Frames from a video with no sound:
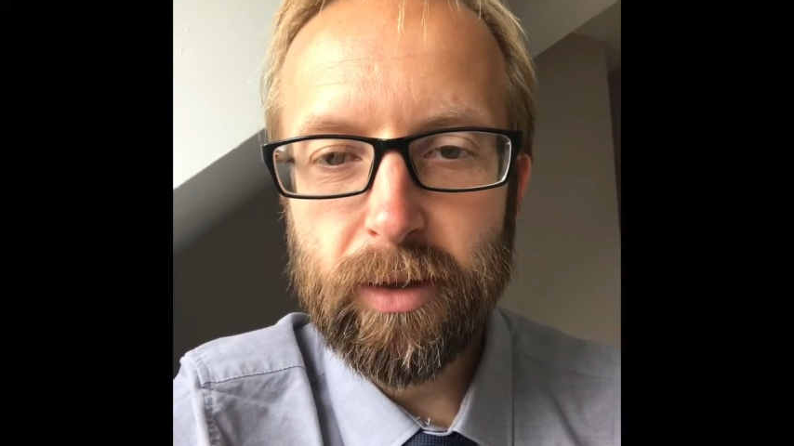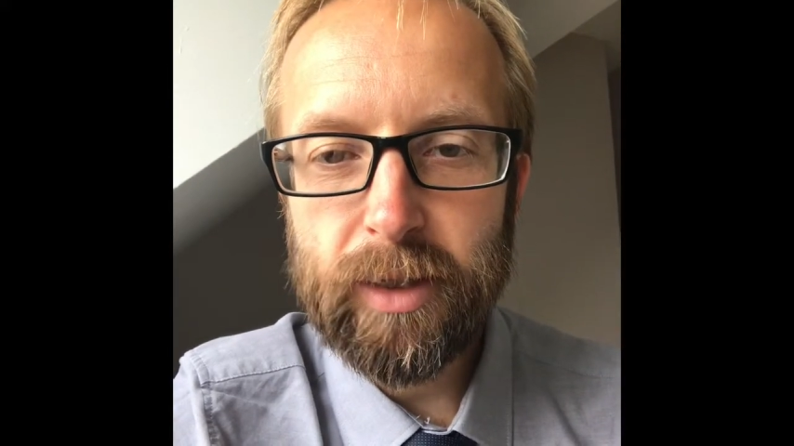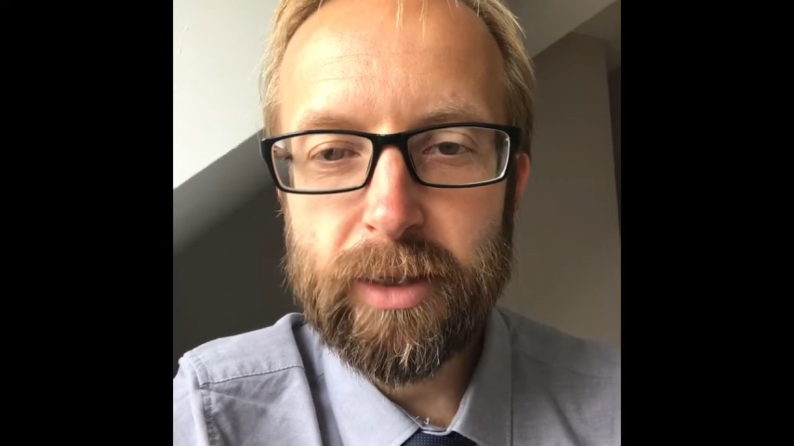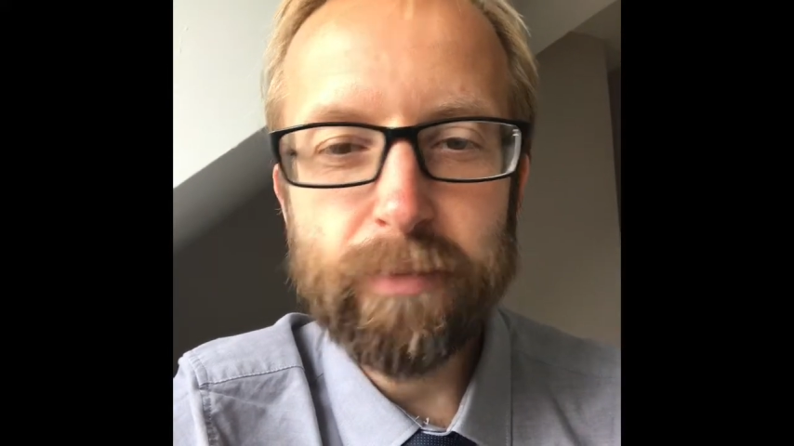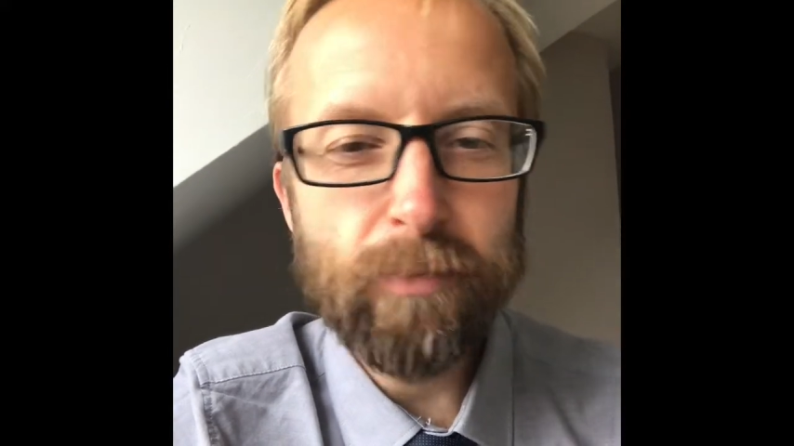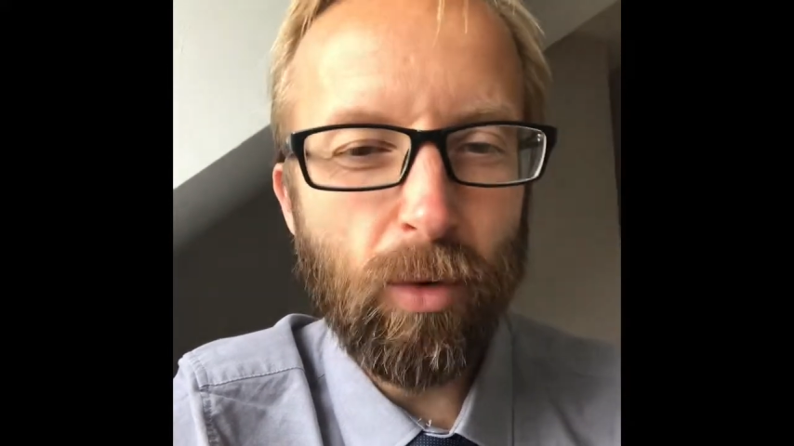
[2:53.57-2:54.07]

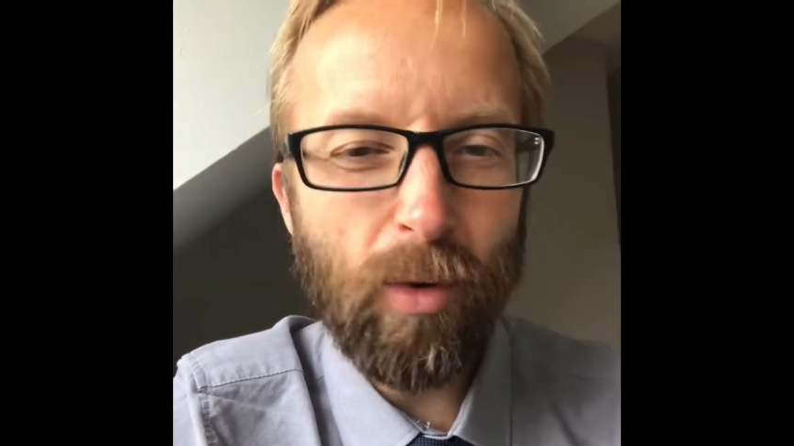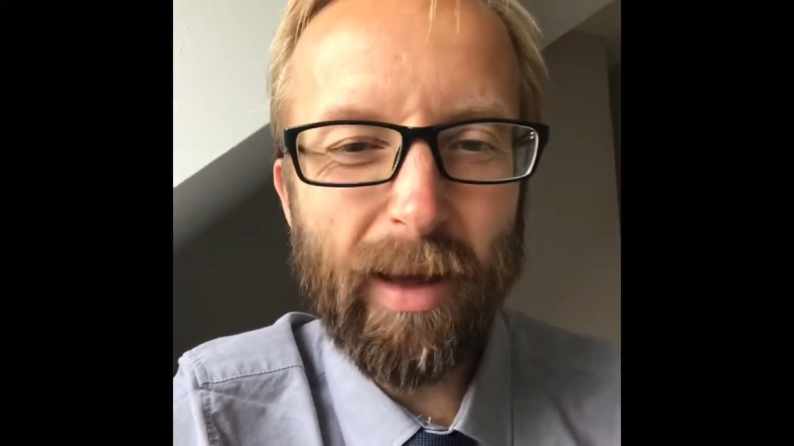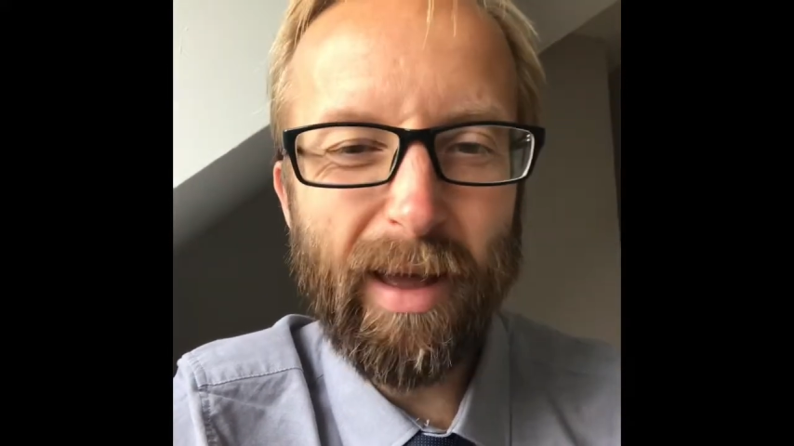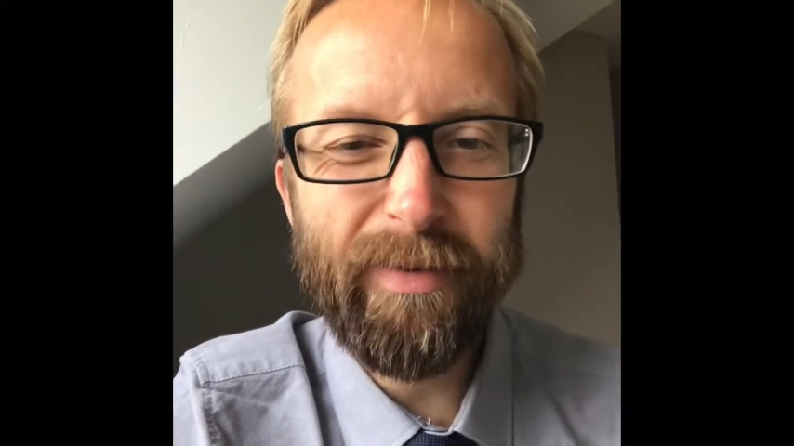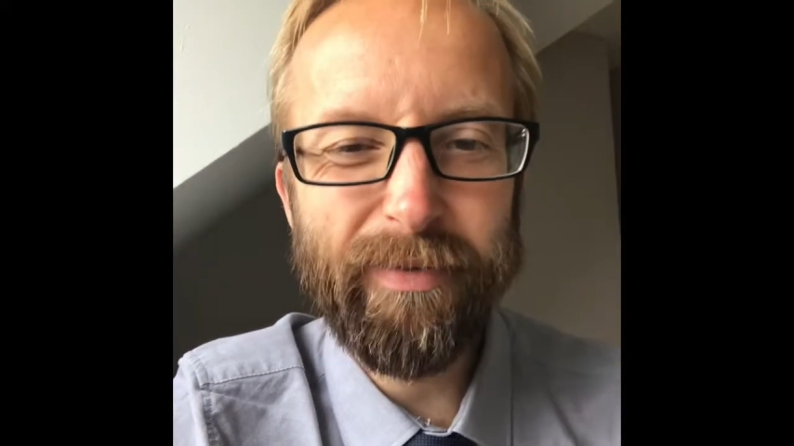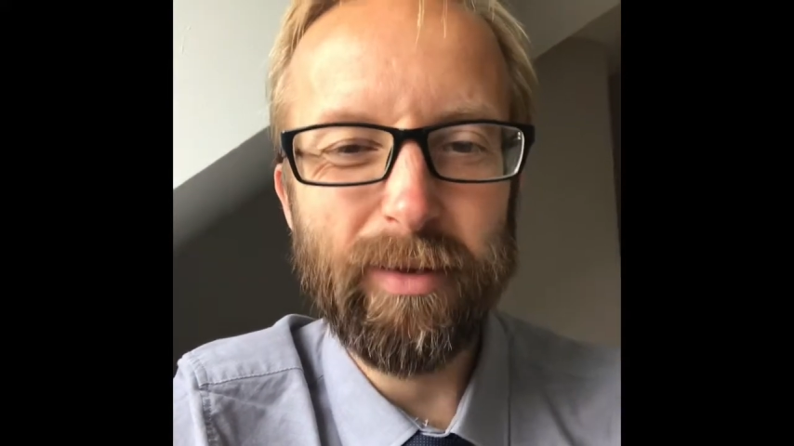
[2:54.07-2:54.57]
it's more
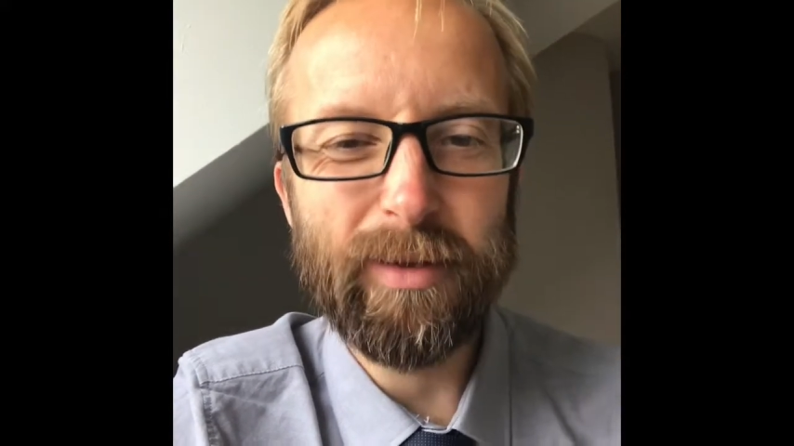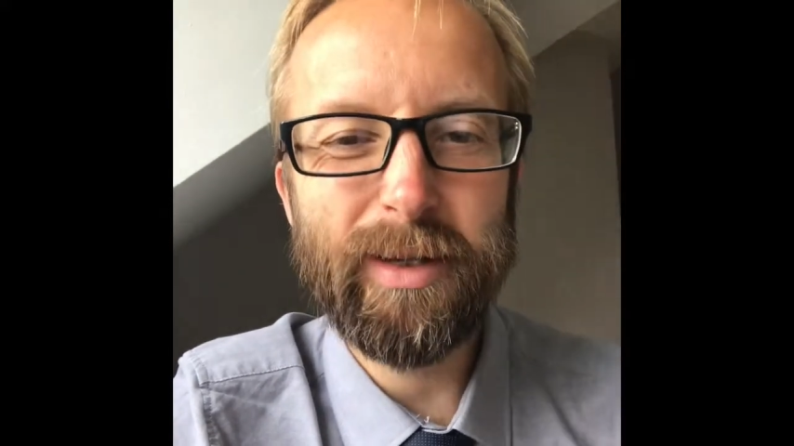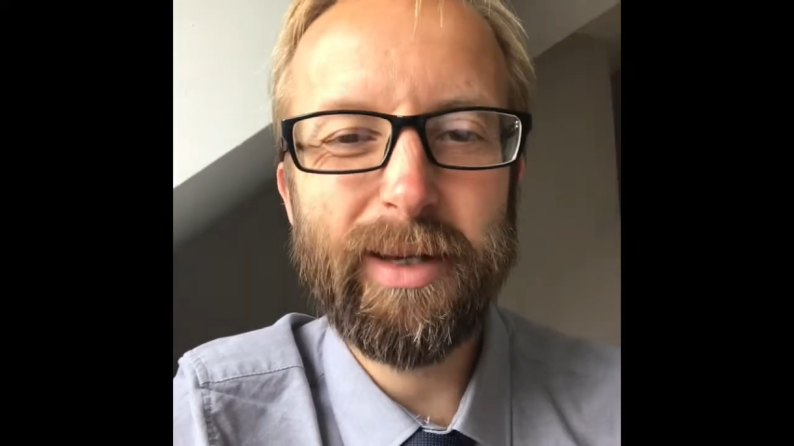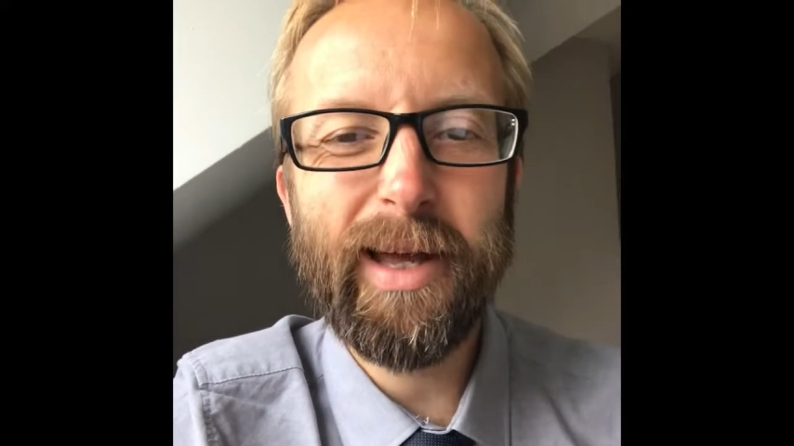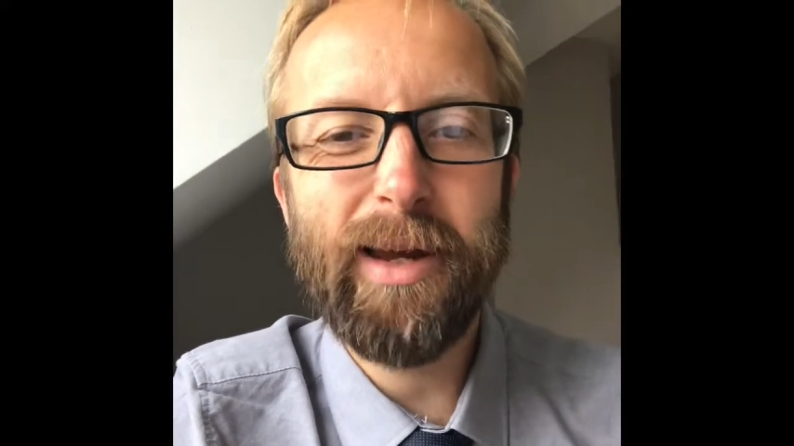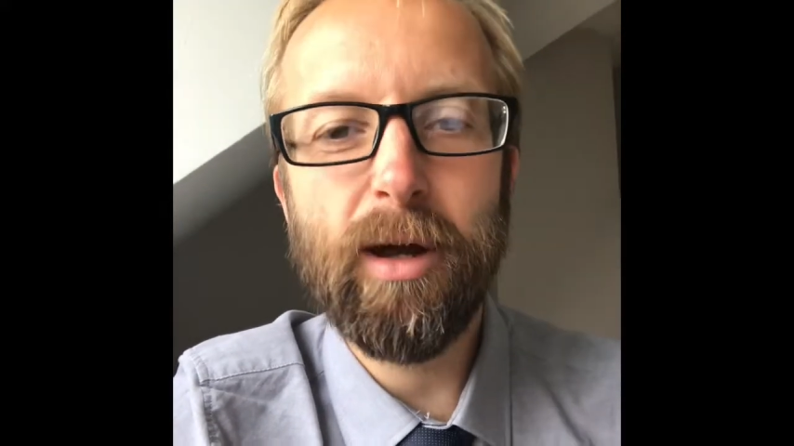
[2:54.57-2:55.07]
effort to
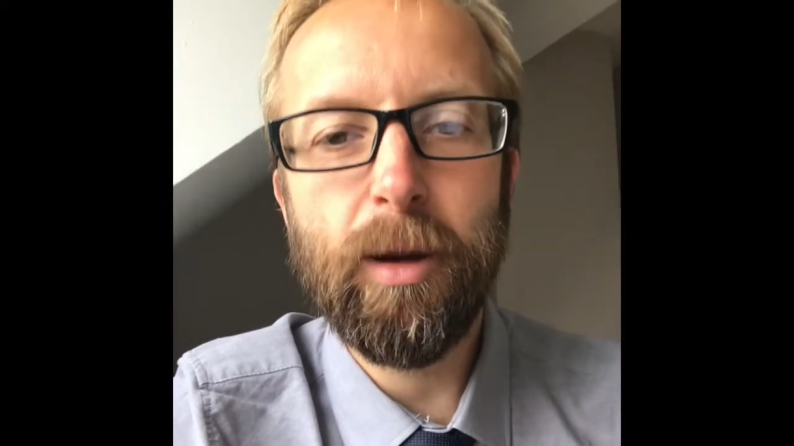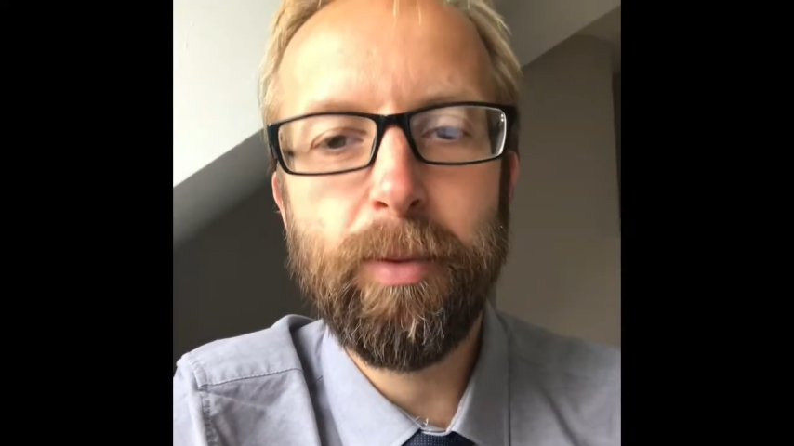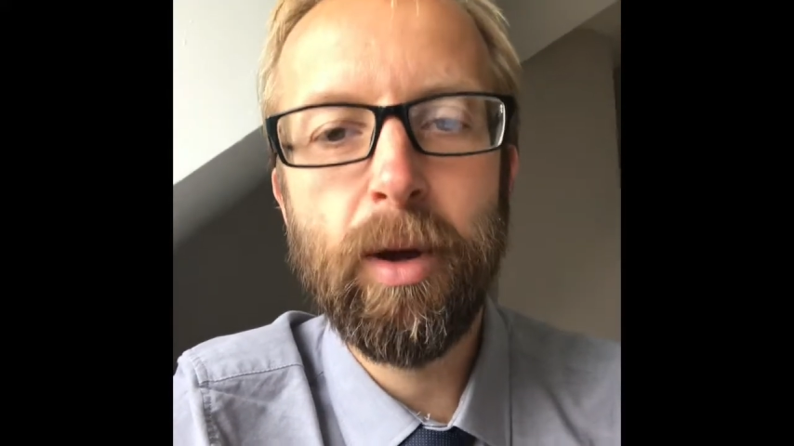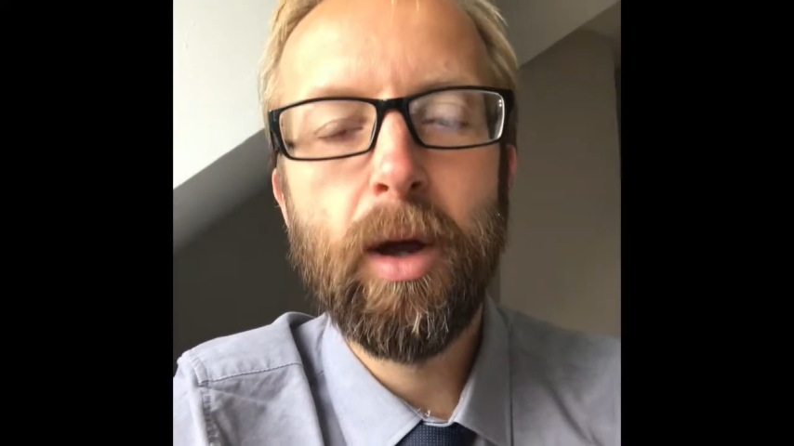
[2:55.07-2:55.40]
get up,